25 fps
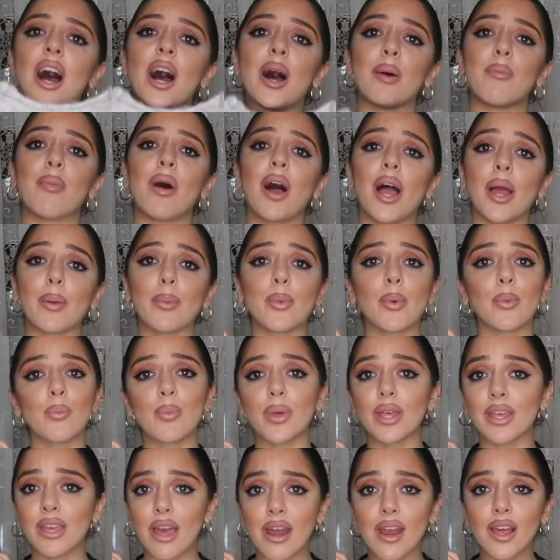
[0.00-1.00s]
Um, I will
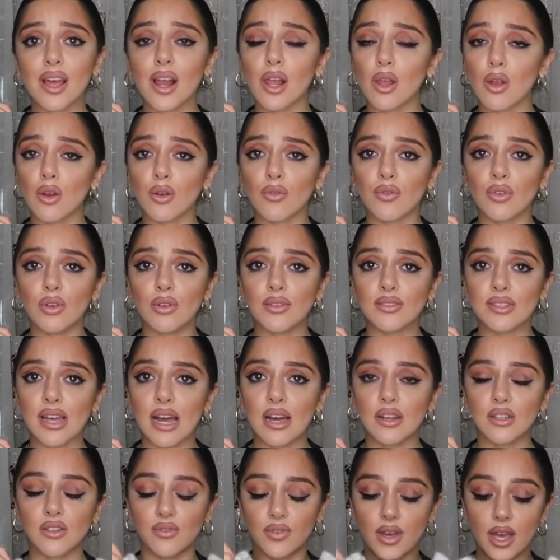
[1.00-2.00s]
be getting a lot of use
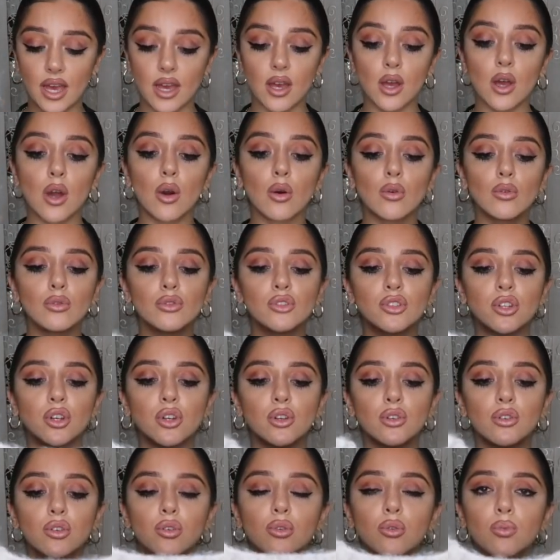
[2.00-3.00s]
out of it. Also,
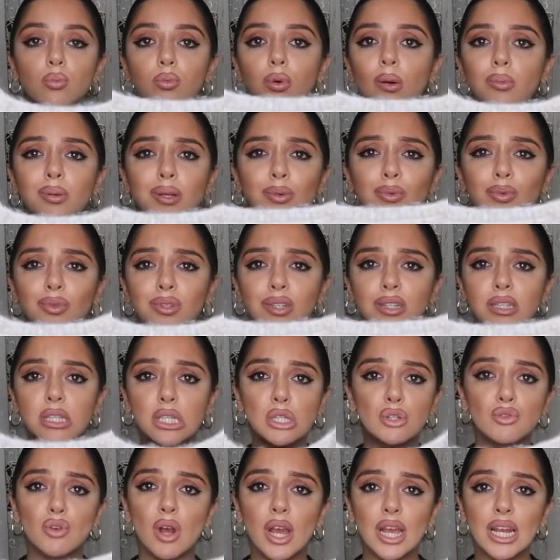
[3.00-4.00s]
you probably will need
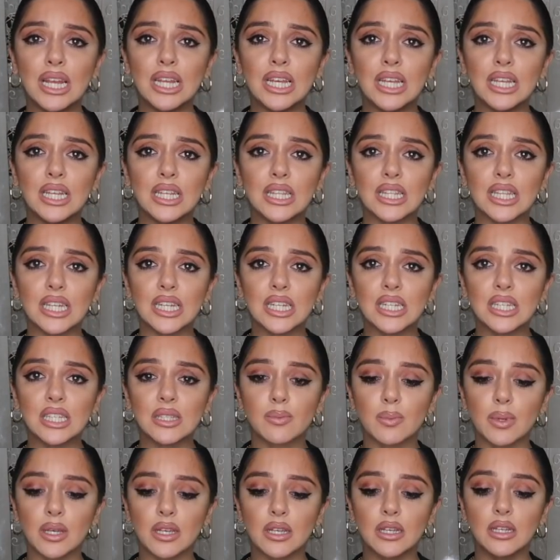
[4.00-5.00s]
to dry clean
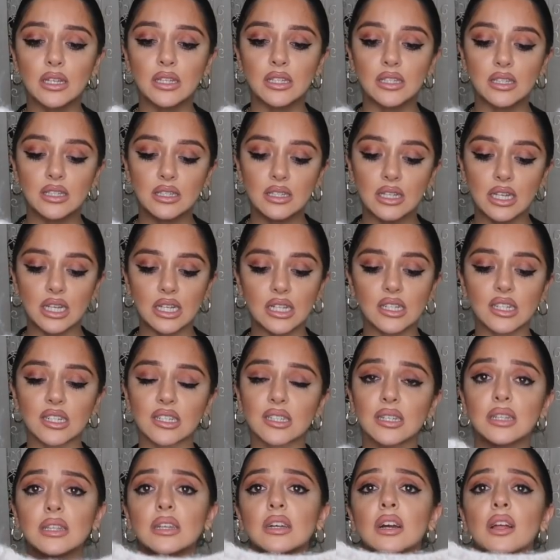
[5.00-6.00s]
this because it
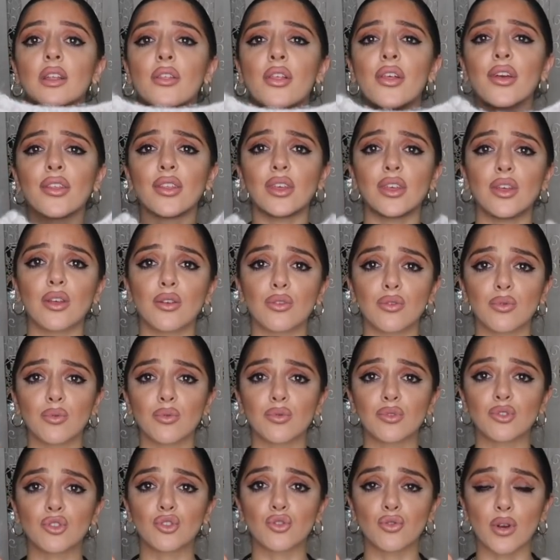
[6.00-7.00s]
looks like the kind of thing that you'd
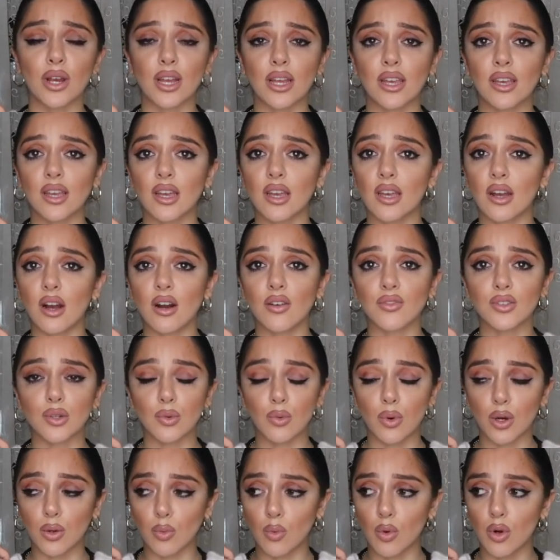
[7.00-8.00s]
shrink
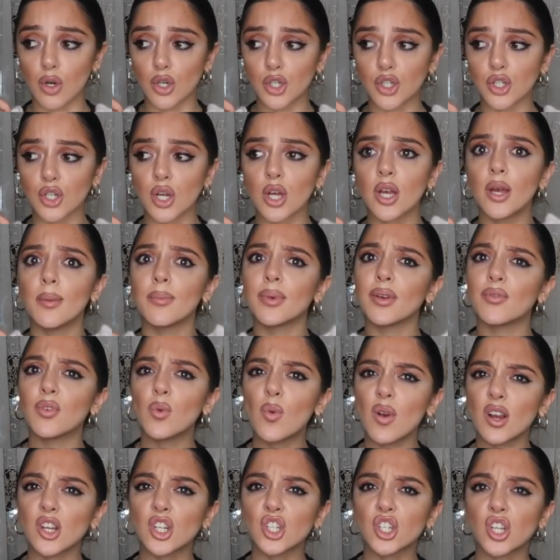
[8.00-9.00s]
after one wash. If
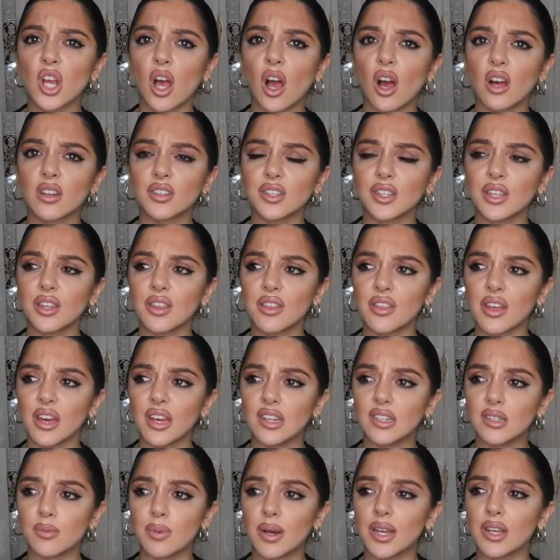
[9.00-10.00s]
you wear a shirt underneath
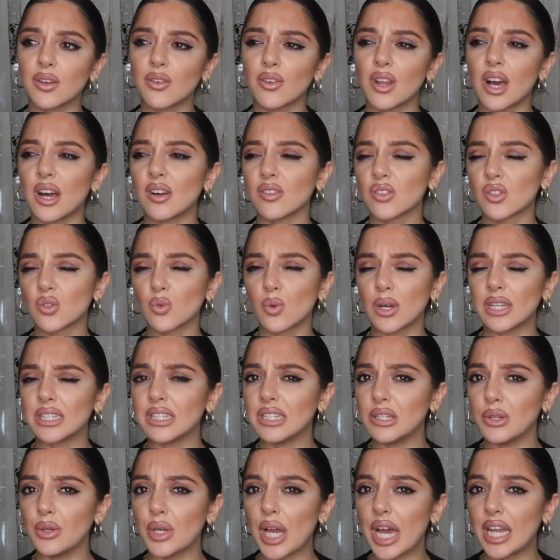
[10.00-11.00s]
it, depending on how
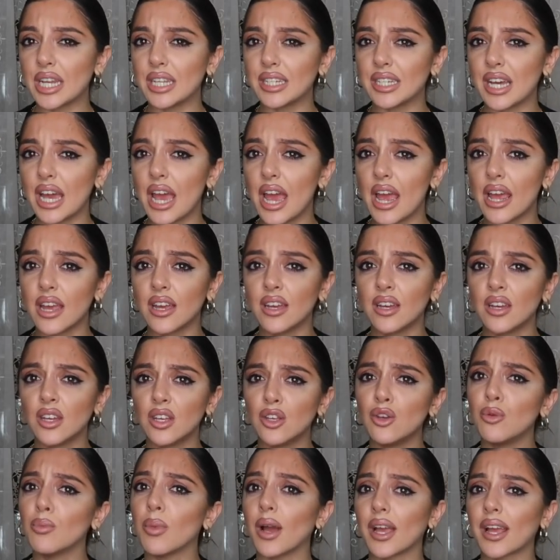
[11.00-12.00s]
sweaty you get in a day,
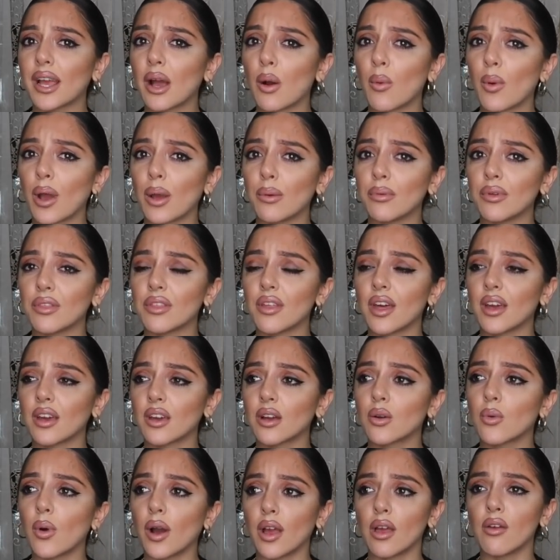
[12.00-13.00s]
might get away with
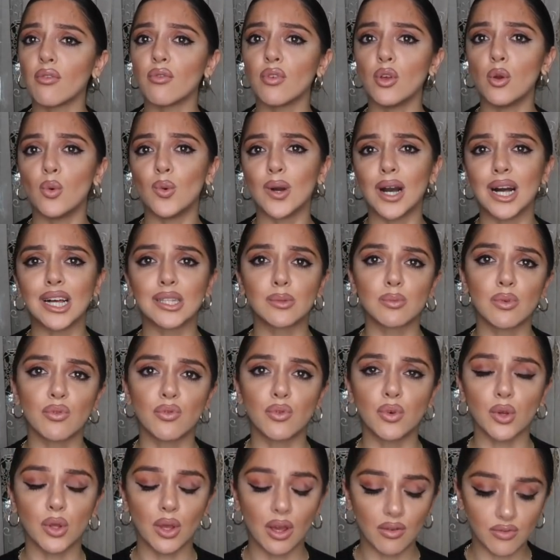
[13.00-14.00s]
like quite a few wears
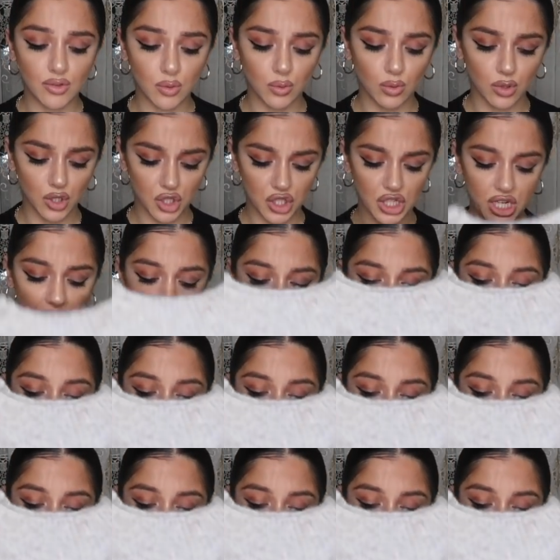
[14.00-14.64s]
before you have to wash